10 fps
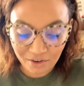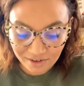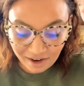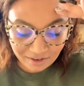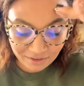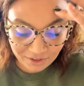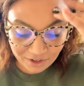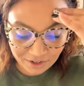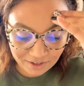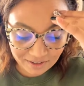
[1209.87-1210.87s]
I don't know if you
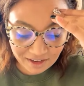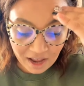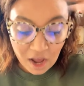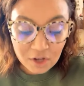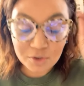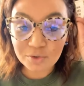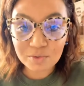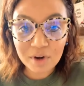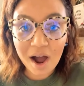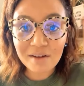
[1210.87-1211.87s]
heard. You do
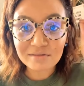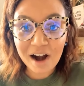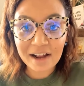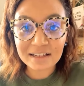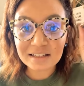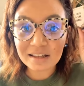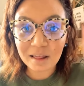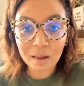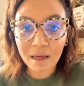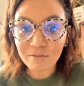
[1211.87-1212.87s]
not rise to the
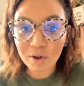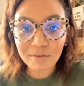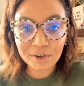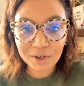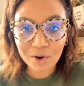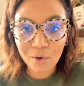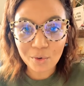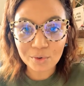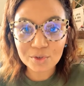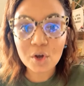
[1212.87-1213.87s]
level of your
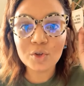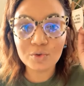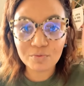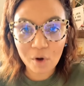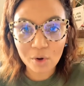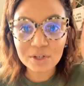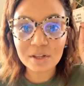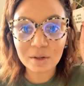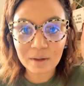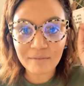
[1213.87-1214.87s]
goals, you fall to
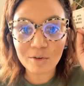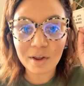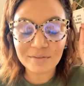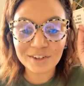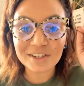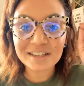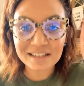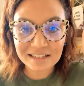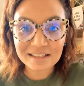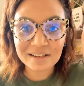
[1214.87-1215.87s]
the level of your
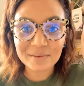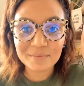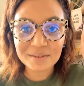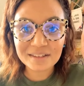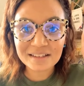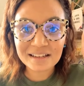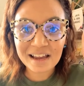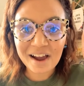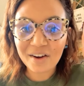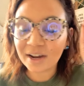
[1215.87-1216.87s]
systems.
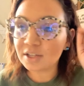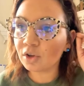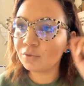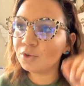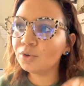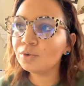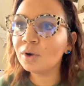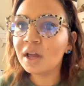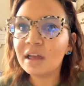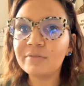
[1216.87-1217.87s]
Okay, so
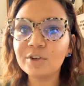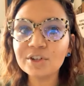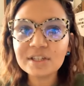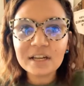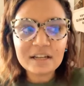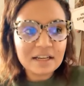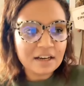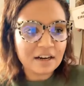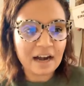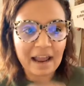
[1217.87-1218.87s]
if you're sitting
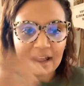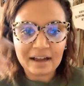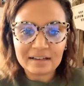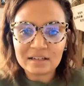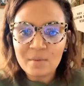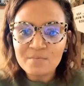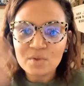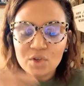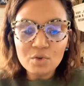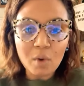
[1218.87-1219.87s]
here and
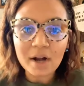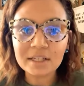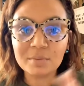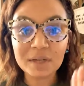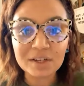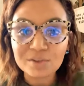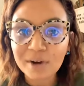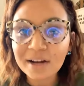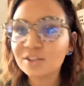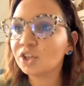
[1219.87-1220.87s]
you want to be a
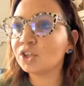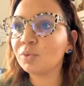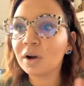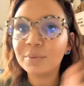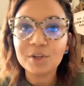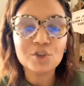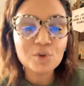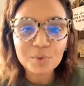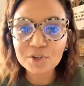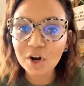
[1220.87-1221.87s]
director, you want to be a
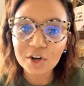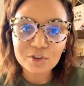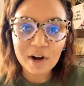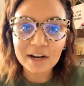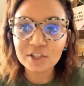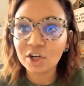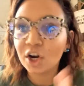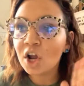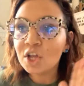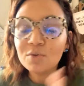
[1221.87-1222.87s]
superstar director,
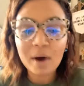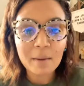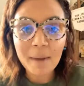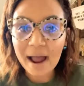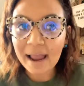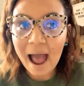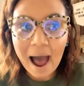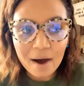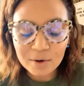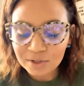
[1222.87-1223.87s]
you want to buy a
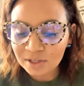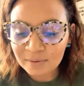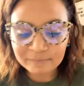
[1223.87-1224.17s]
house,